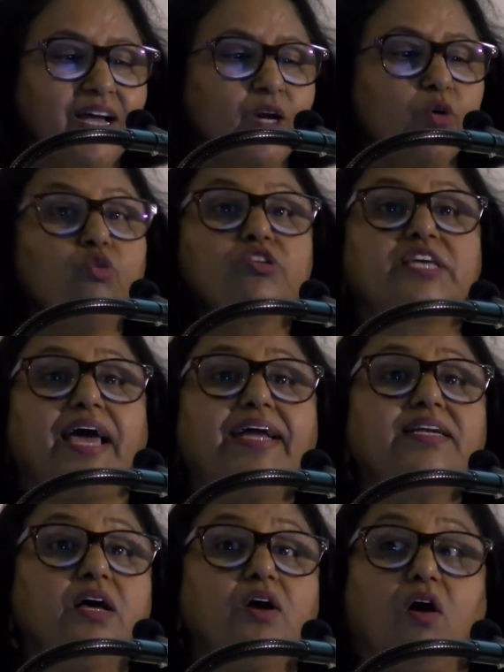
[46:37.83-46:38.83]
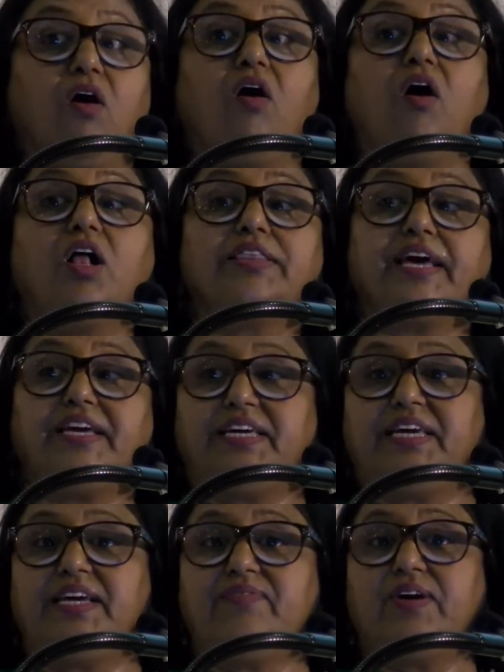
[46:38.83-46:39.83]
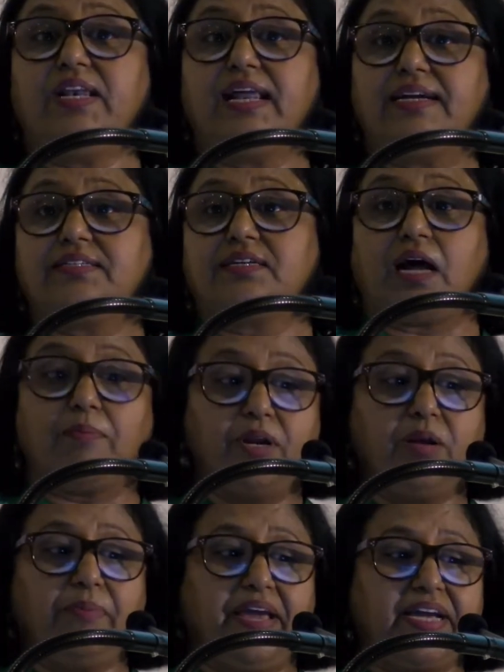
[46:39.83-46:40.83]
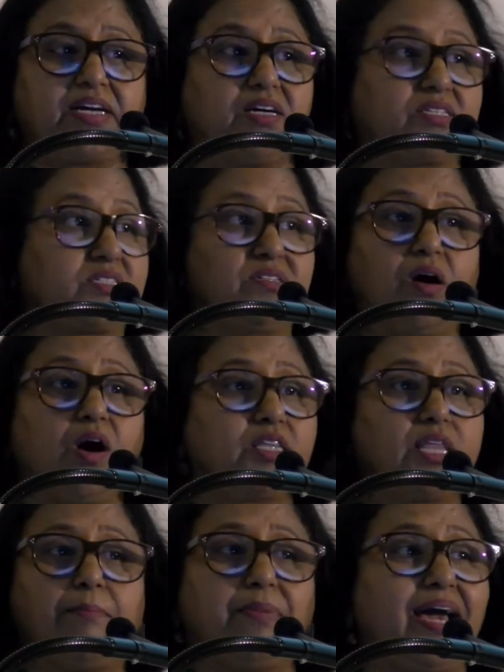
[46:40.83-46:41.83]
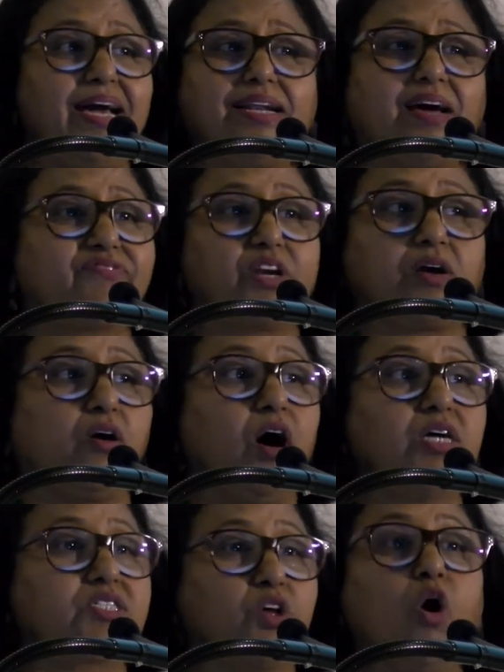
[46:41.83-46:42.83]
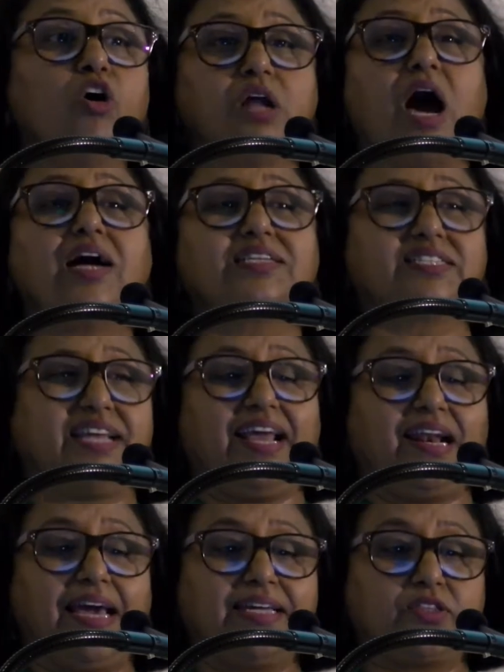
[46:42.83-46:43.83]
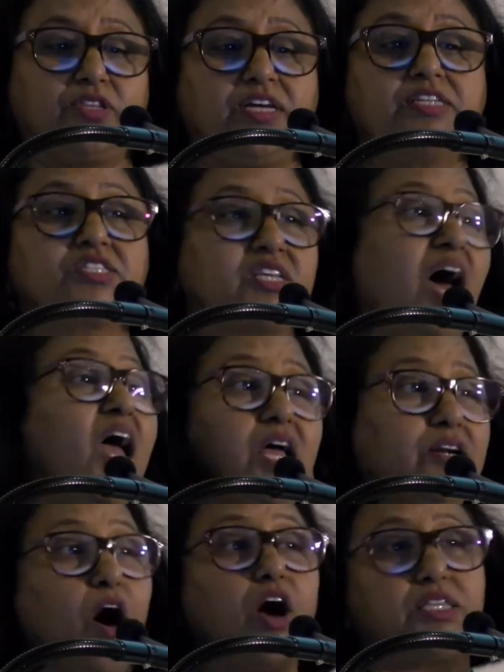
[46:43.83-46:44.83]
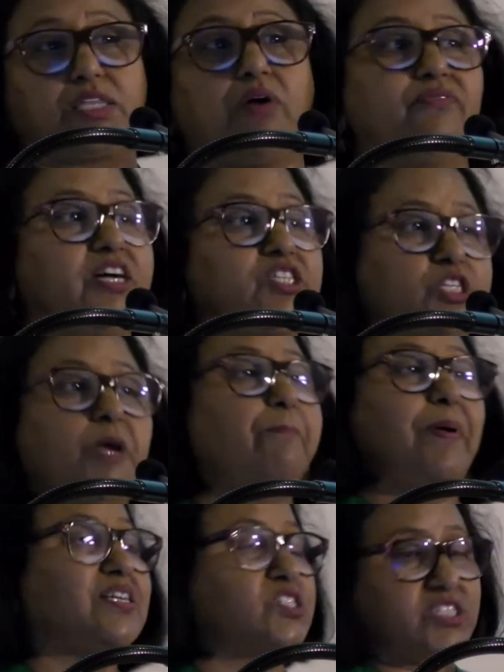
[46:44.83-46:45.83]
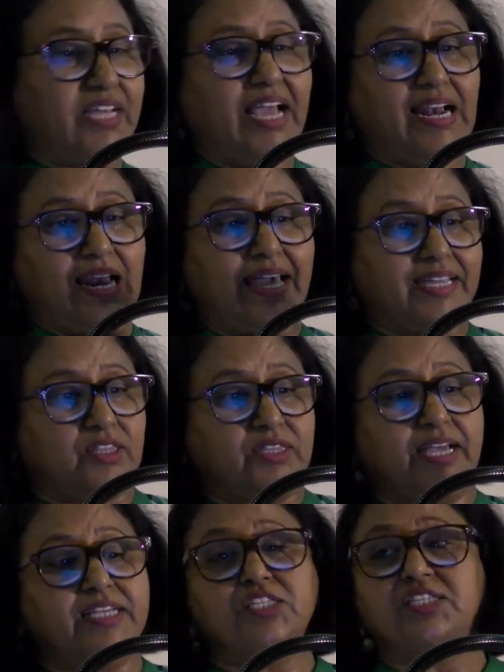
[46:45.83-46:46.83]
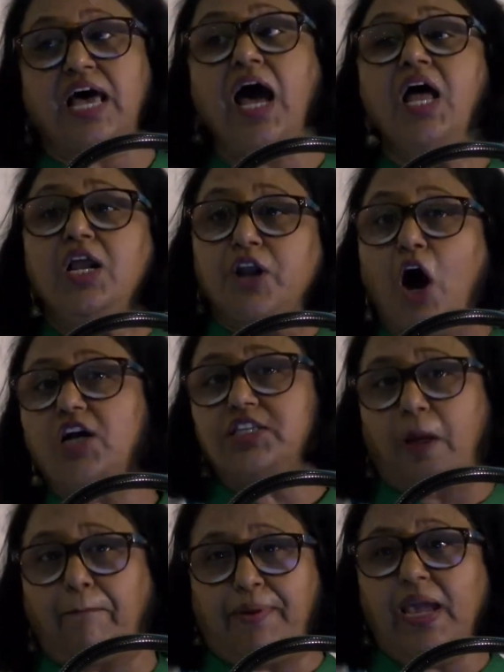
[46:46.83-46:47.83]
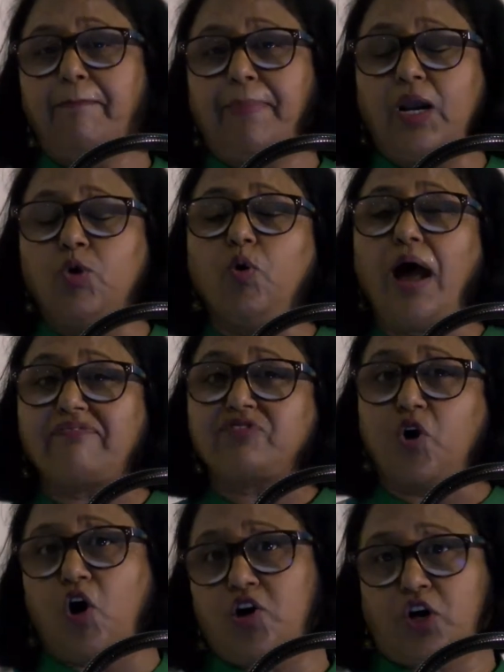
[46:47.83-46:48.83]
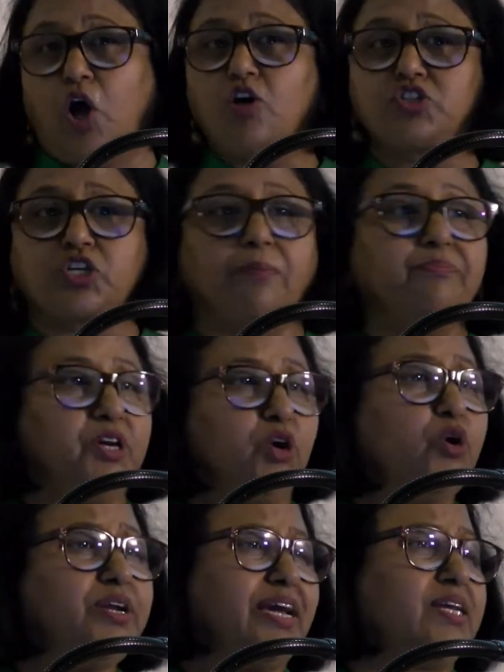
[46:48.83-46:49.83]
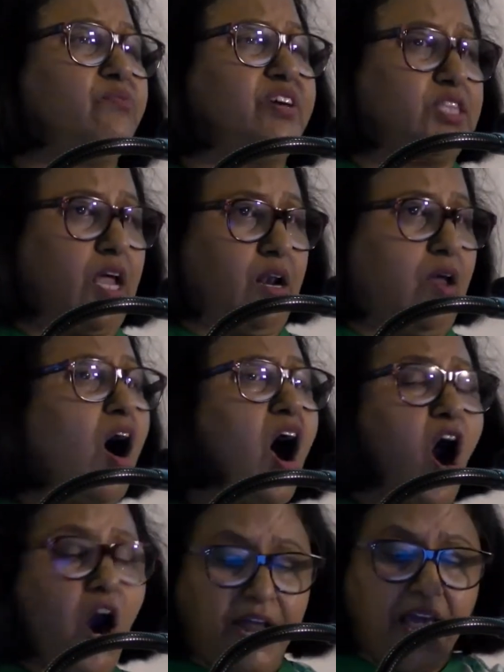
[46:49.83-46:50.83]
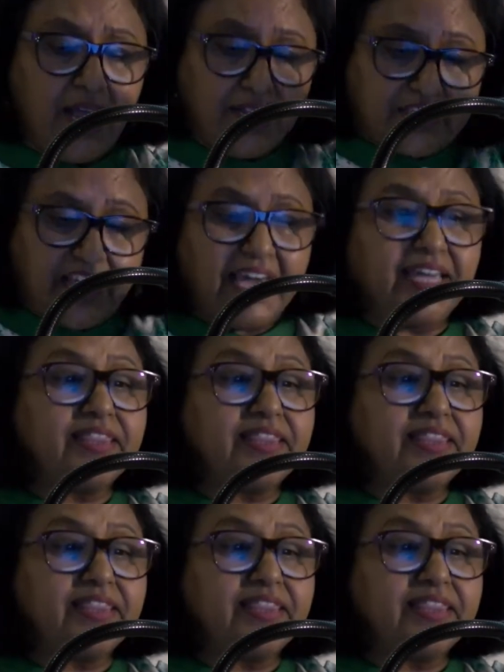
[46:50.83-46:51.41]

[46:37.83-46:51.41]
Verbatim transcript: Who said? all the evil and troublemakers, not the man after God's own heart say like this, uh, not the worshippers say like this, uh, not the people who have co close communion with the Lord say